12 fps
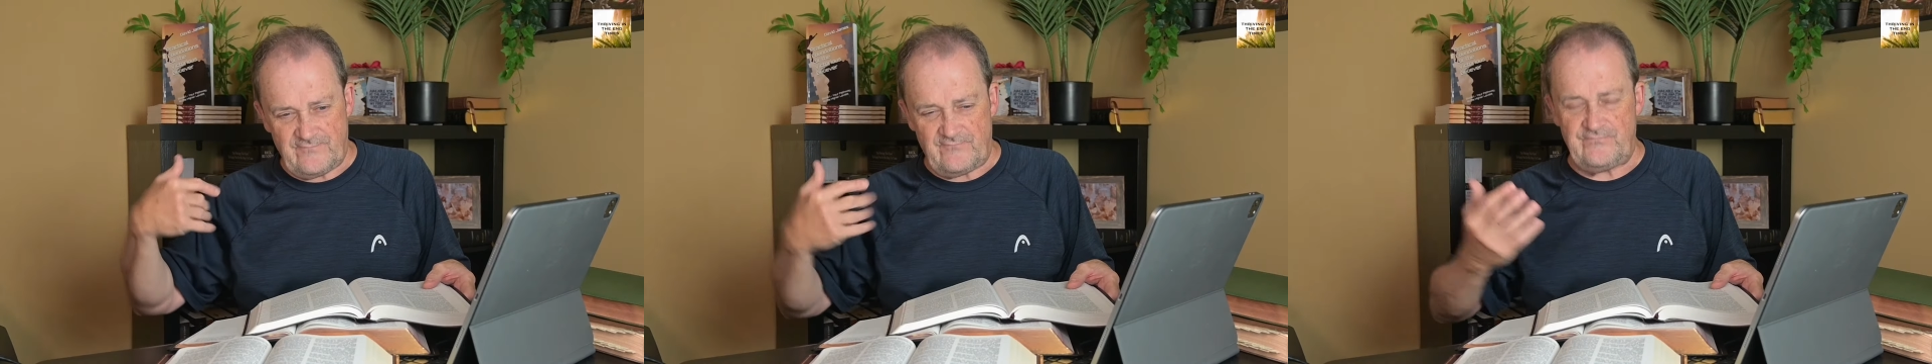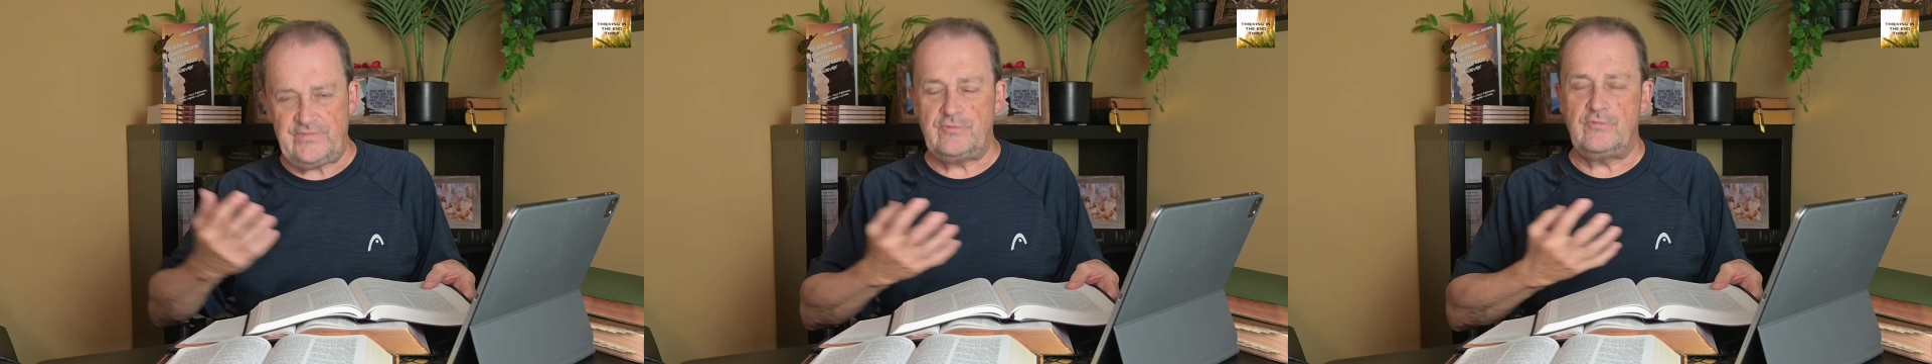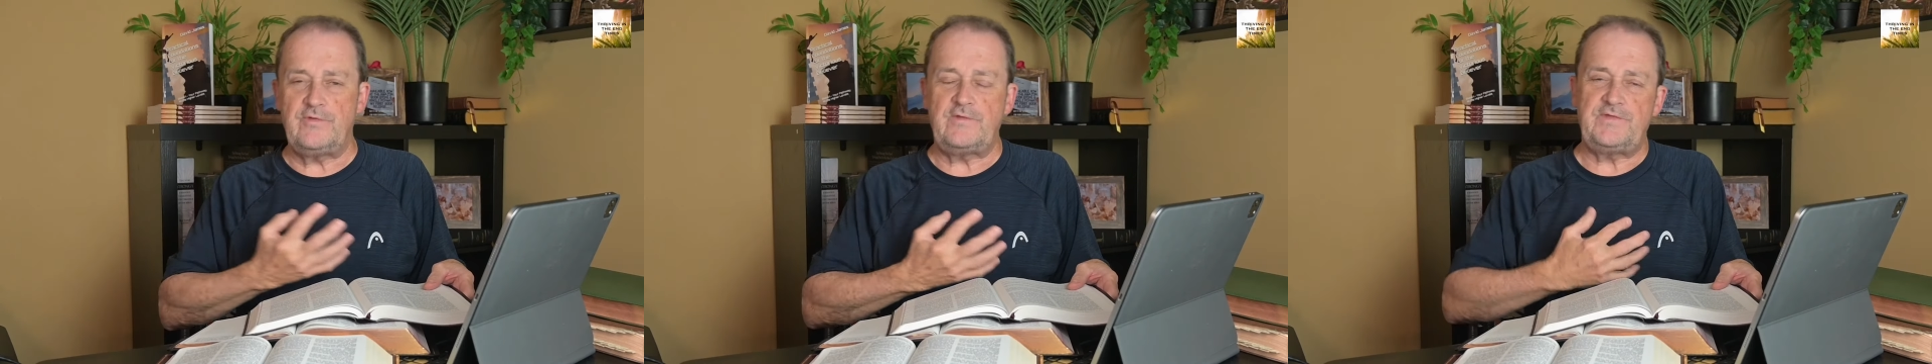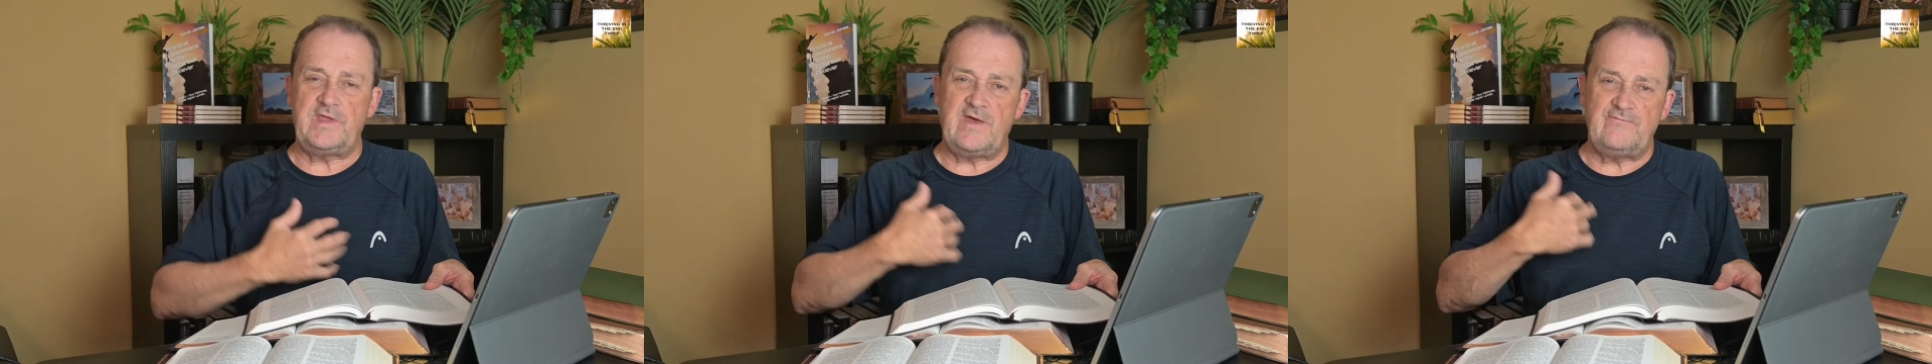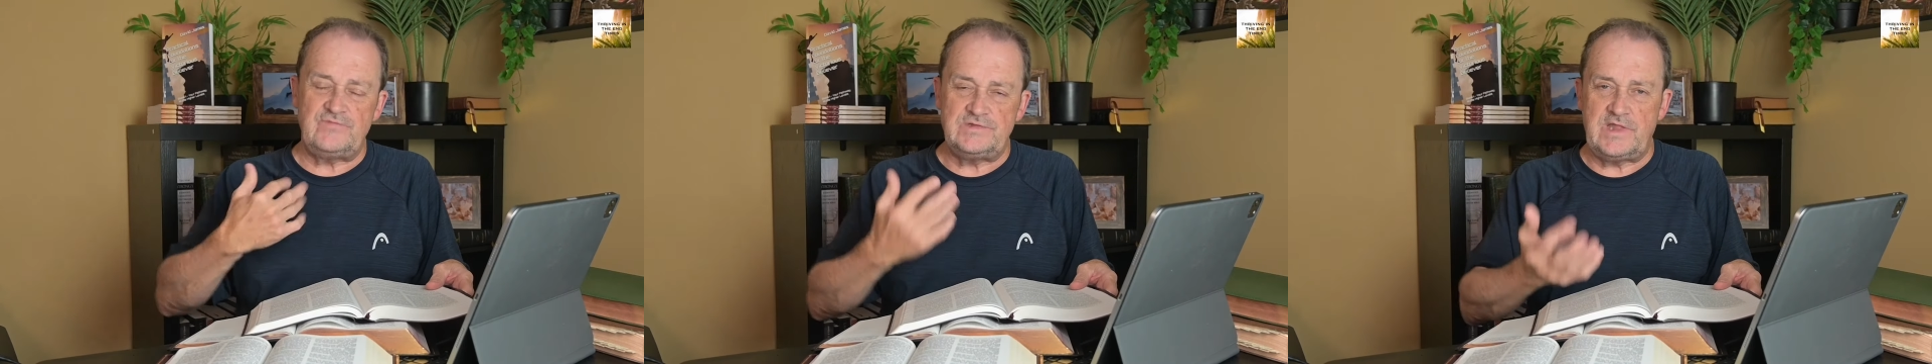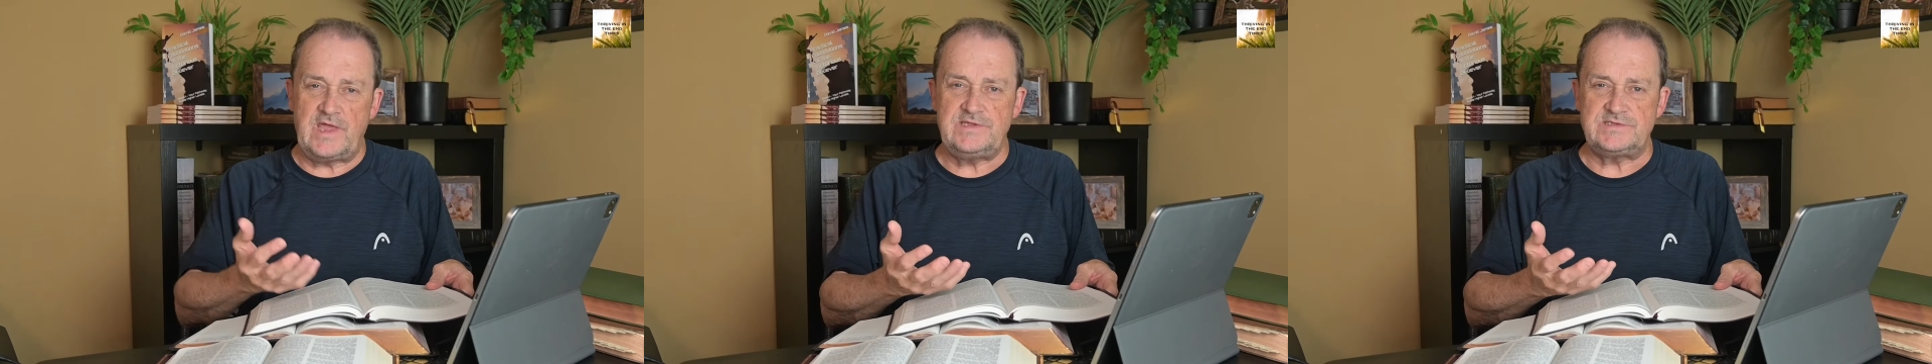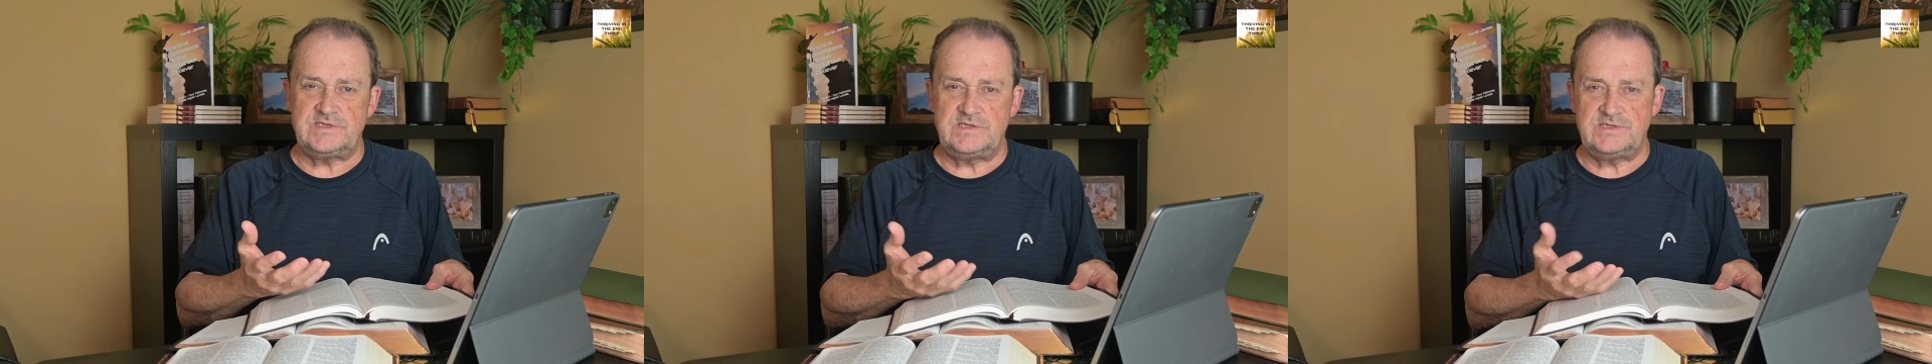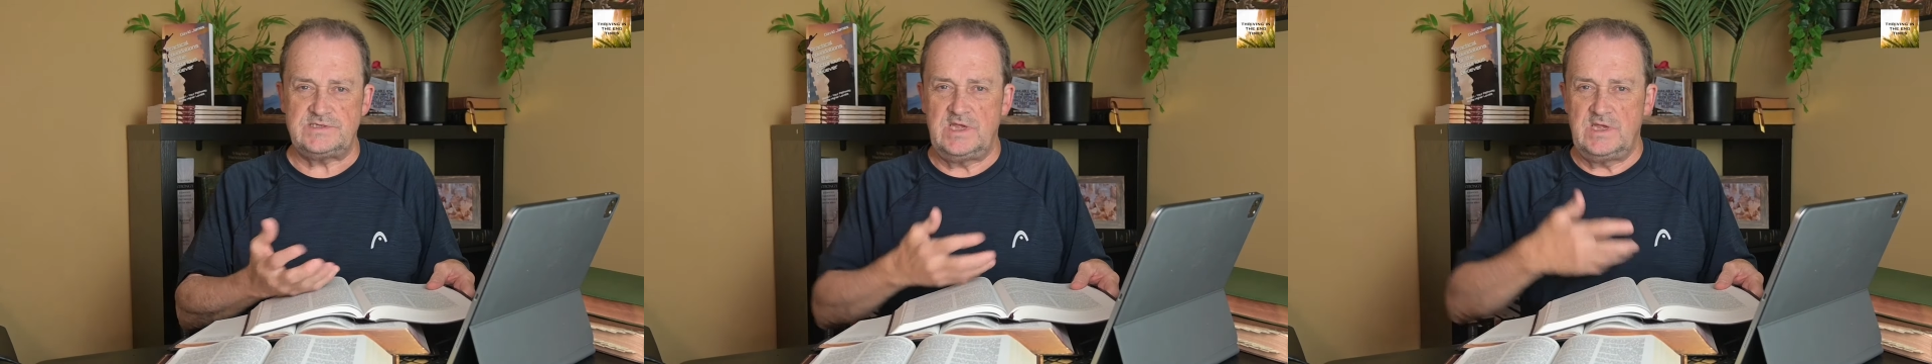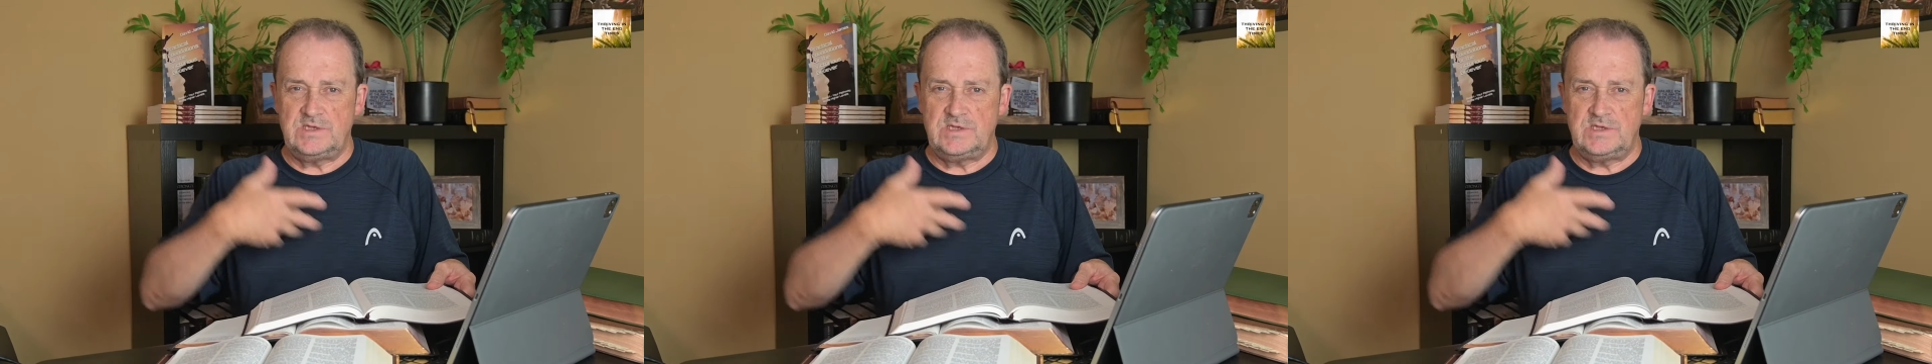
feel that they have license